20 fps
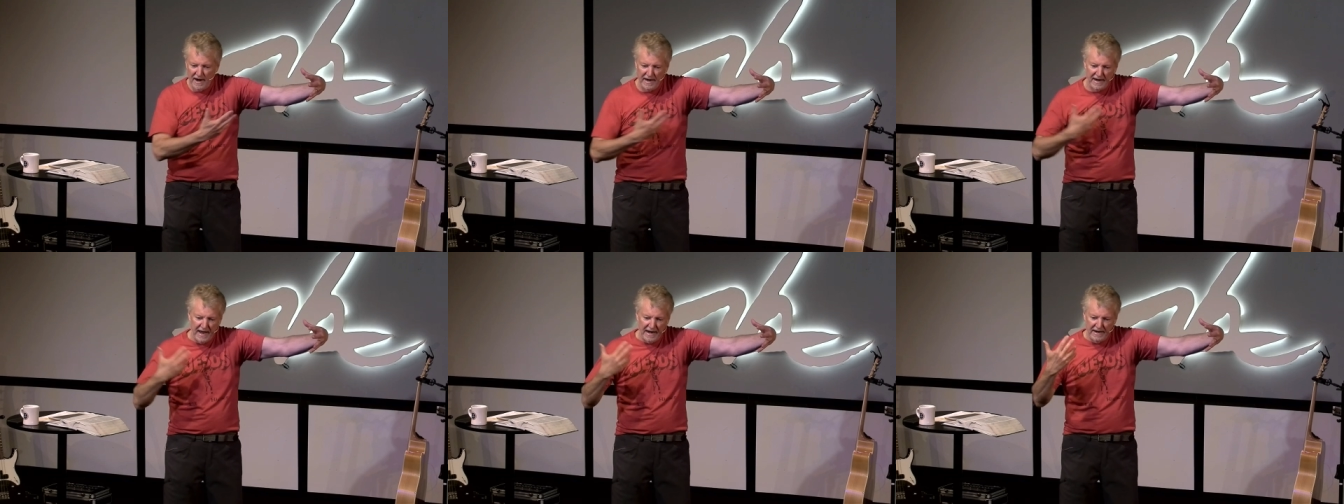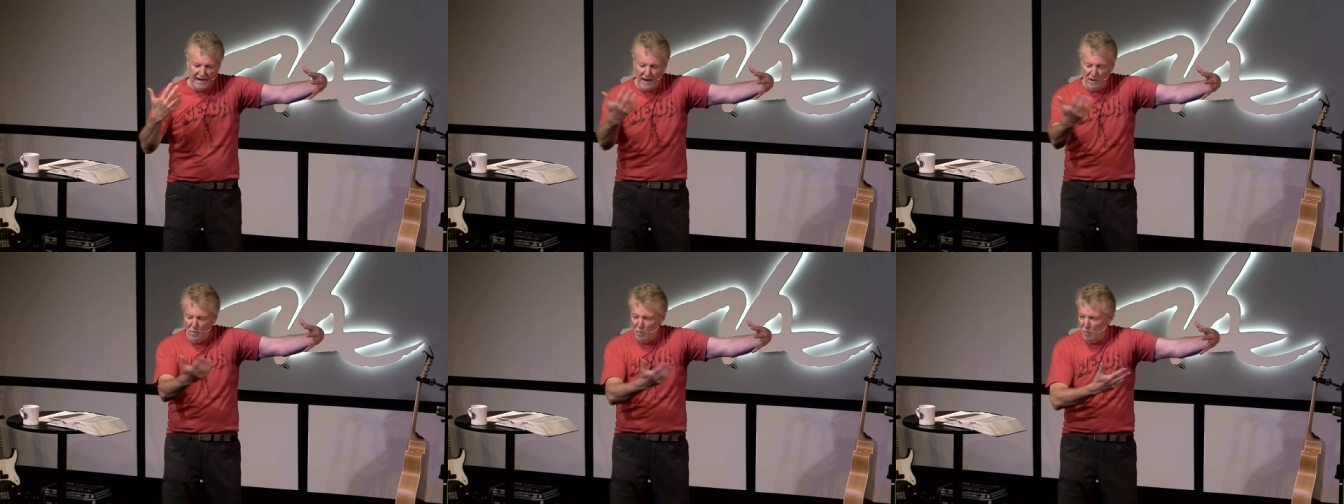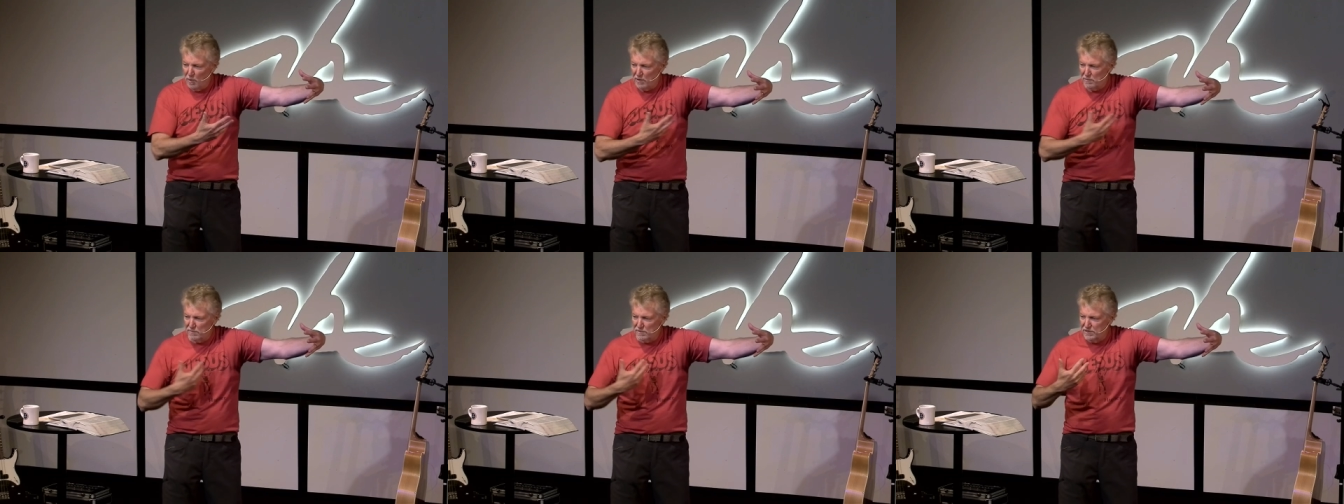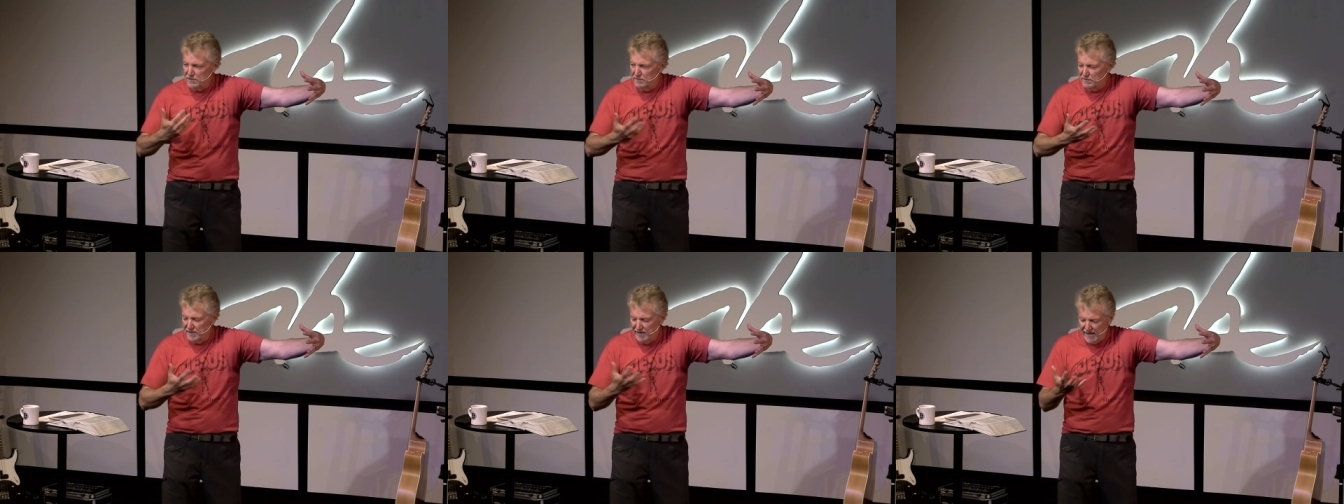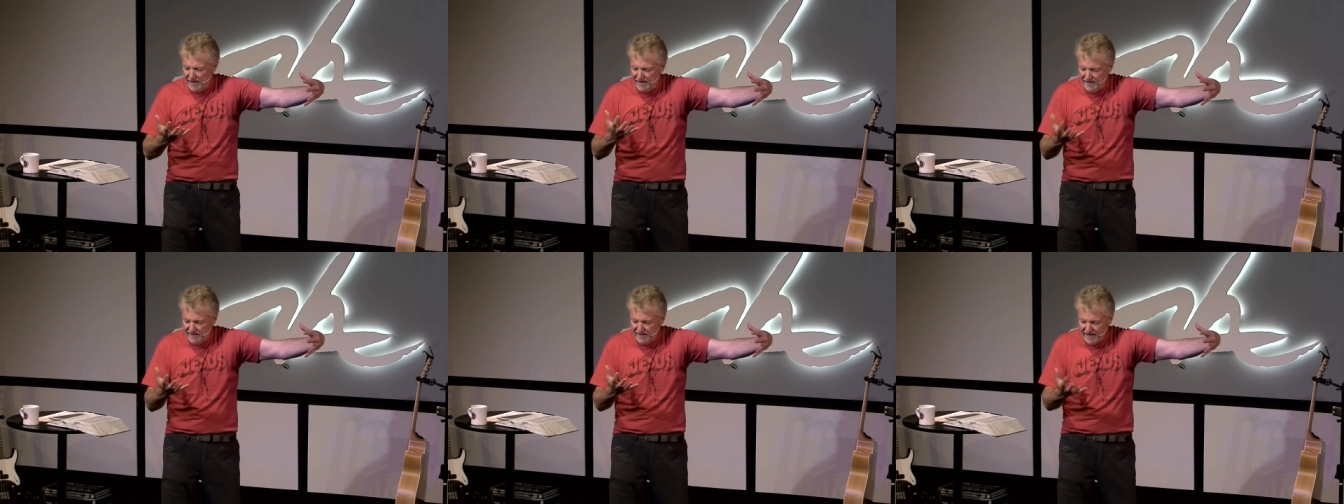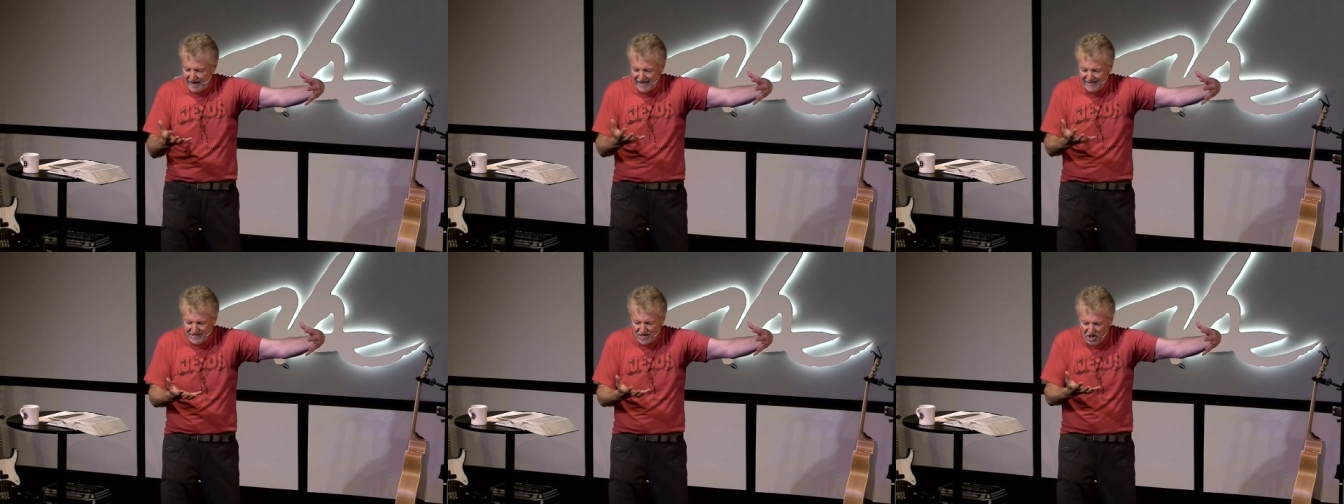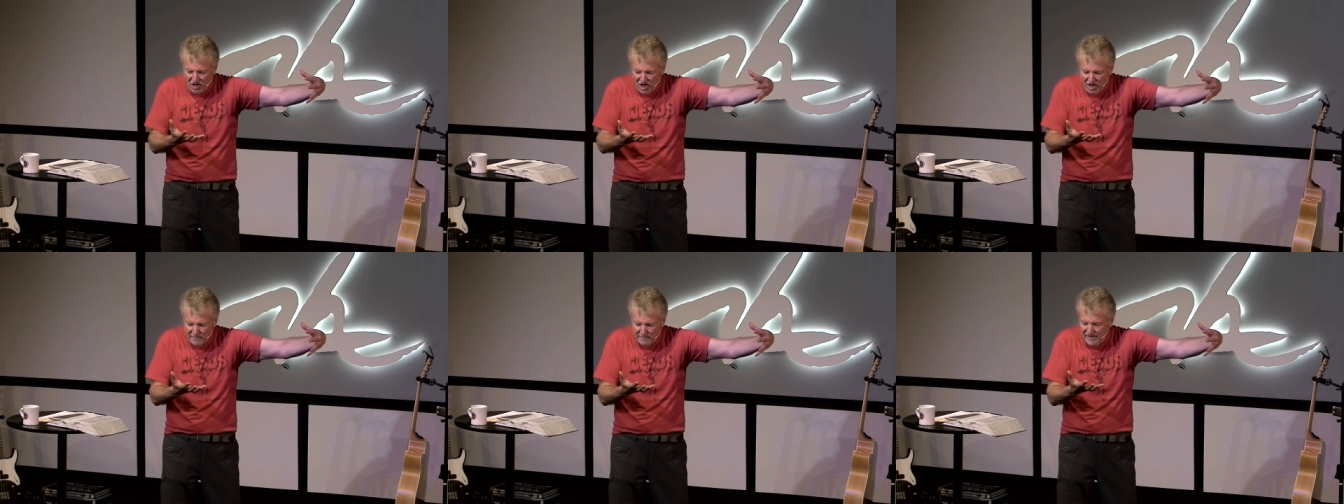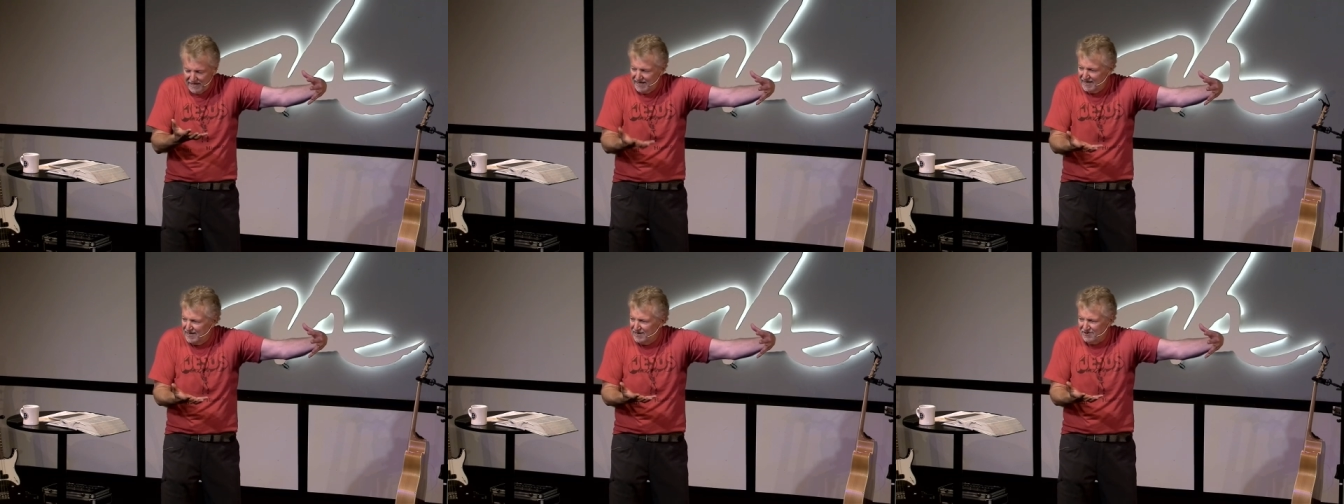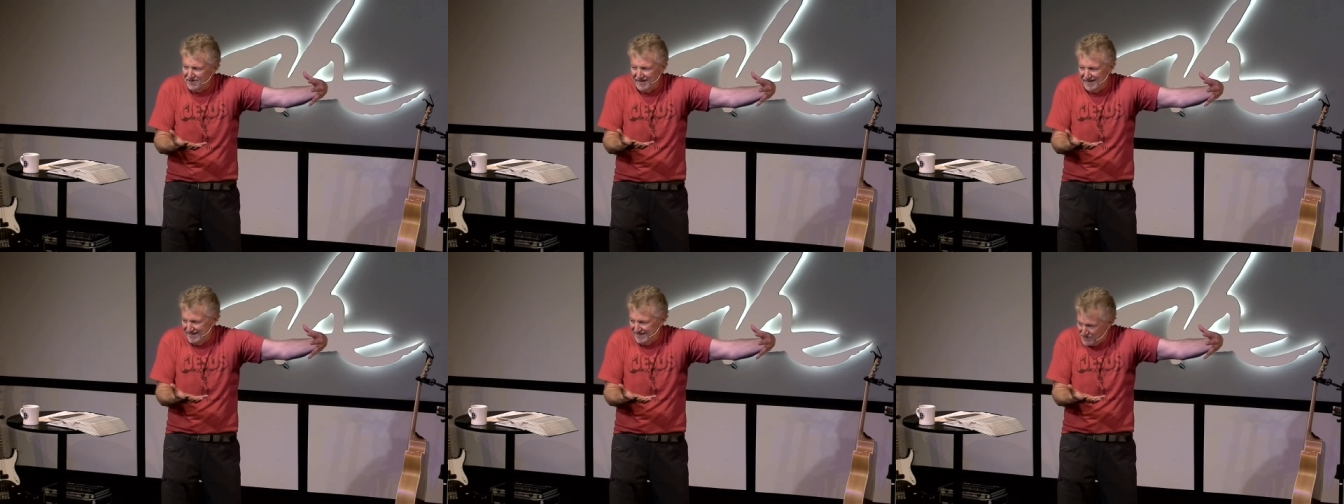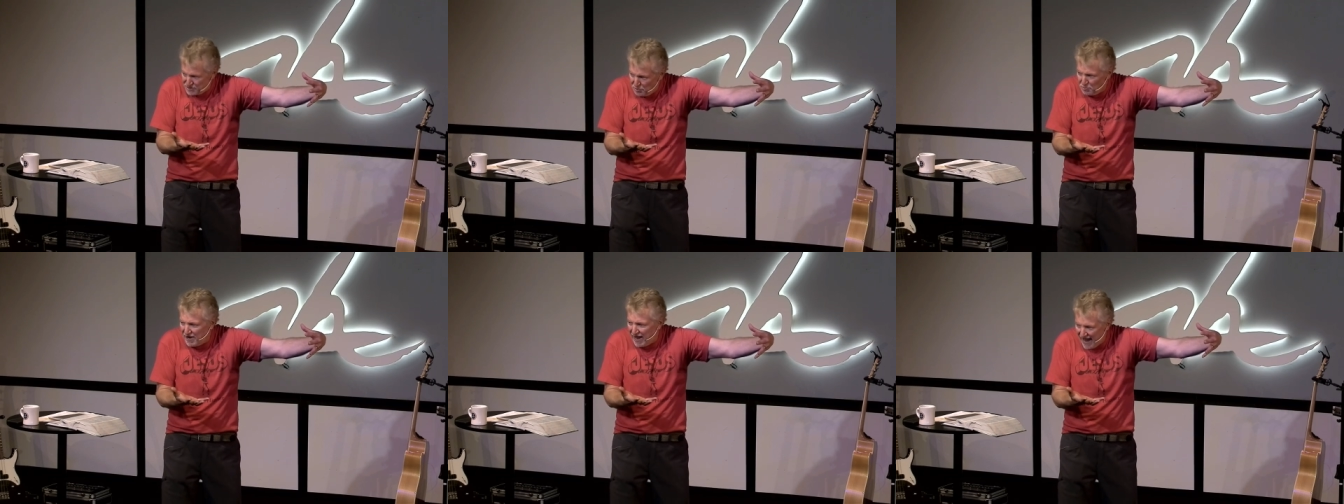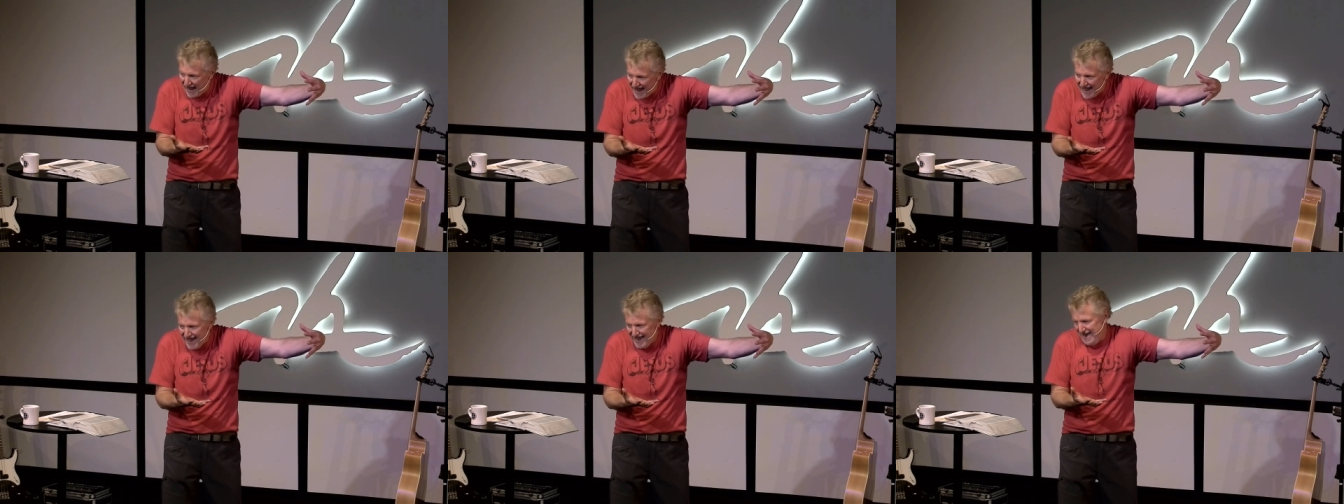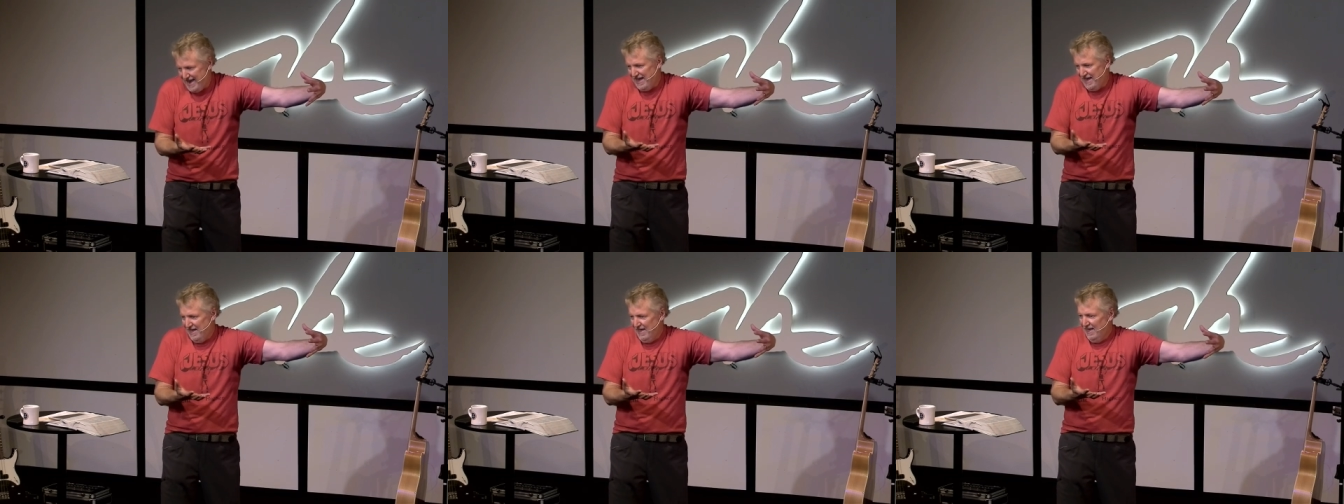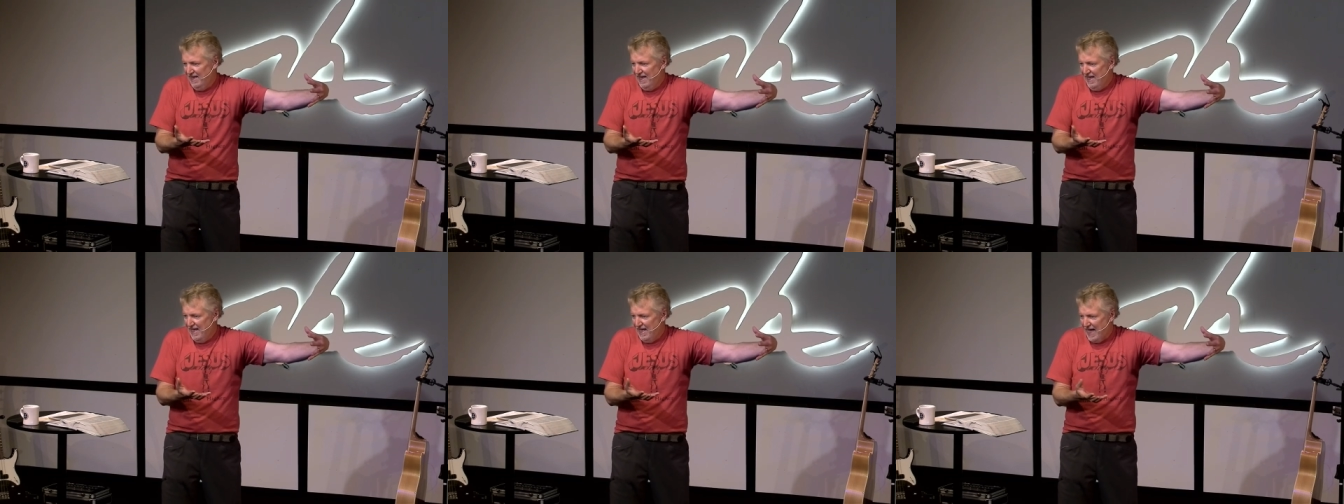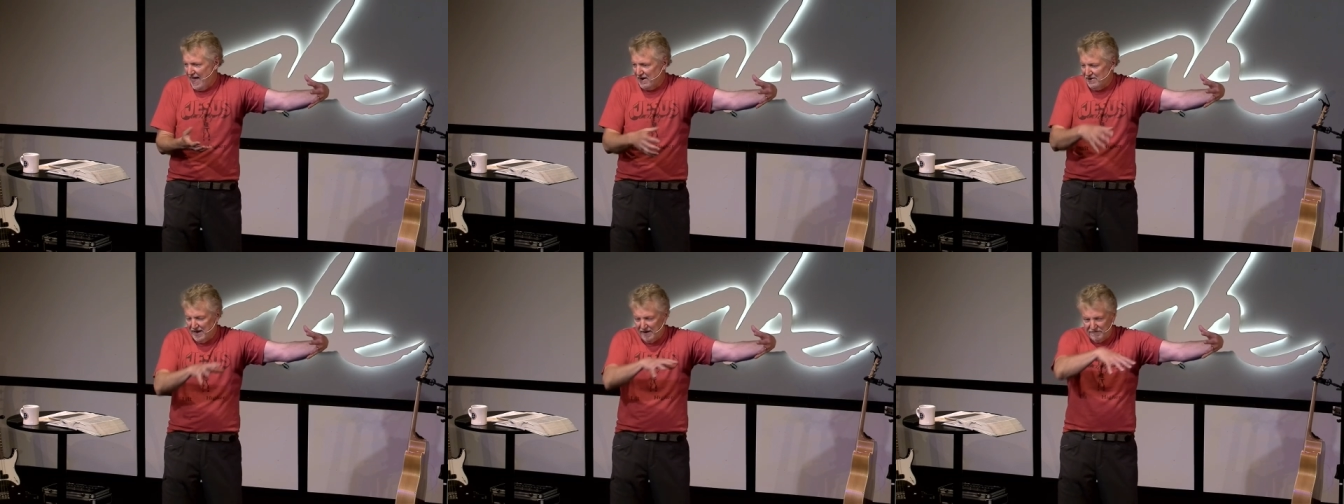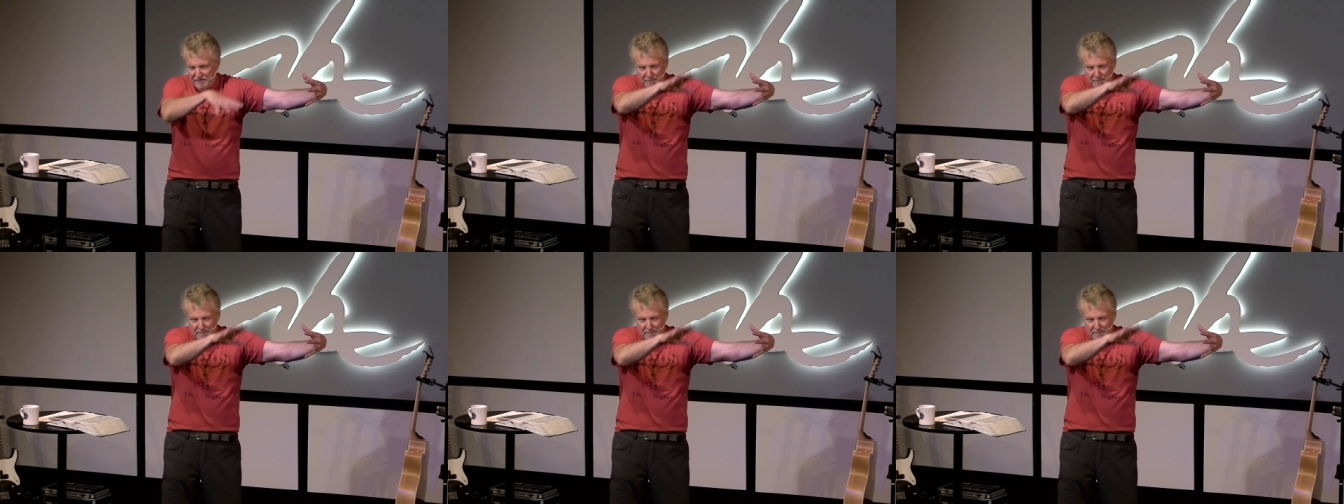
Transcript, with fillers: and, and, and what we're doing. And God's called me here, and it's okay. I don't have